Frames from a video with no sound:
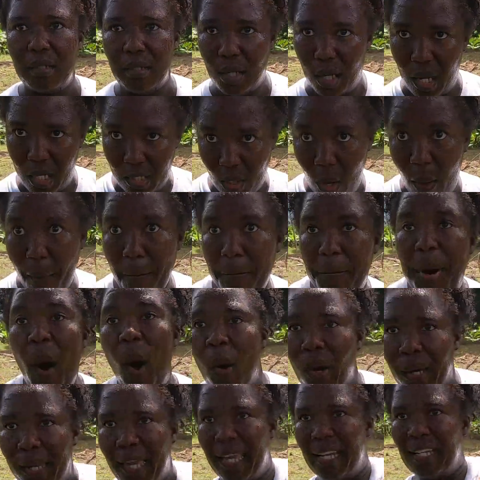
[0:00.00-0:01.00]
So, so some
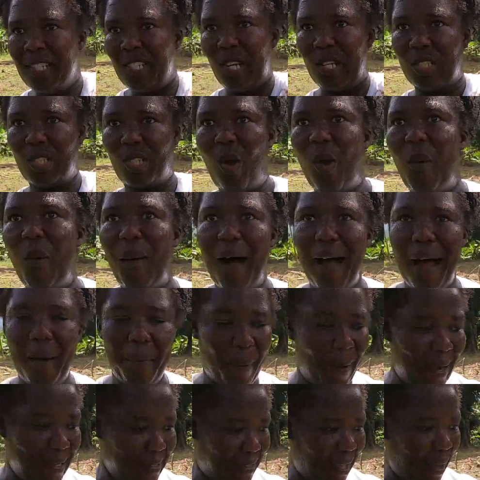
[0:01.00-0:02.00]
pumpkin just come
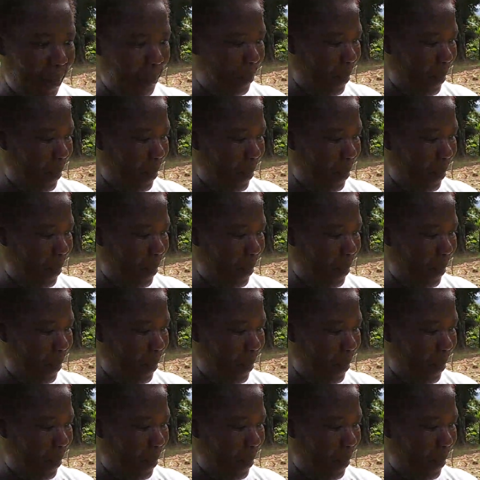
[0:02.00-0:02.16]
on, front